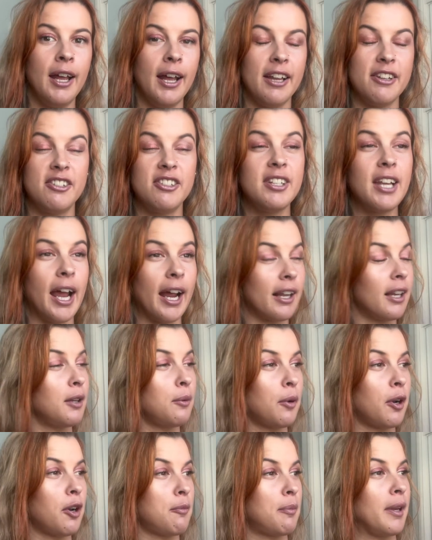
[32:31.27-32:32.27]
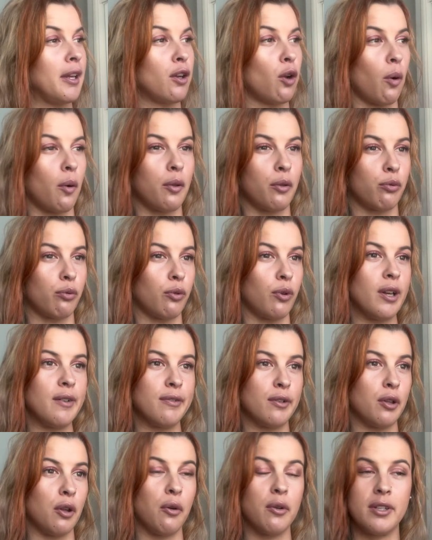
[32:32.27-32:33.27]
exactly what I've been going through,
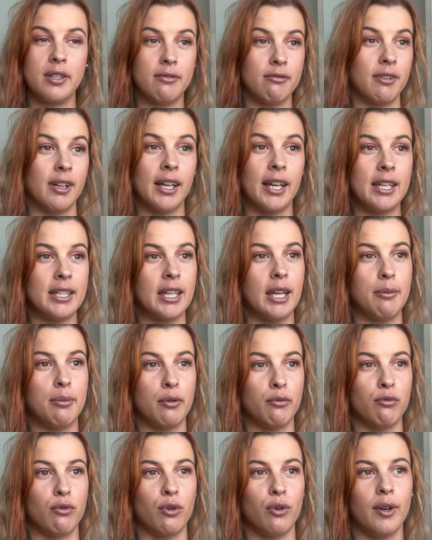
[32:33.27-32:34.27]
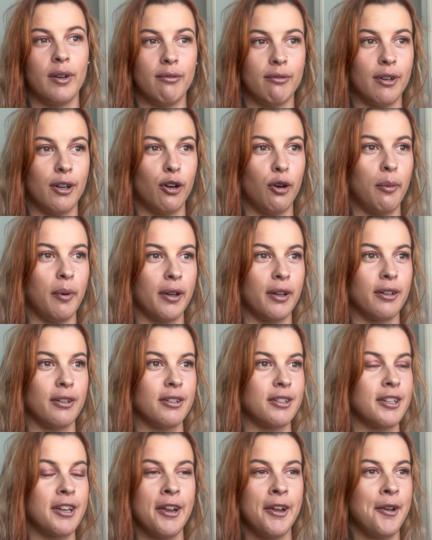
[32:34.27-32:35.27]
even though it's really deep and raw and real,
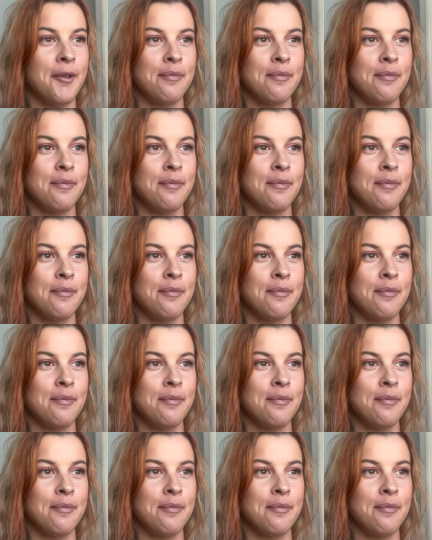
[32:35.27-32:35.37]
because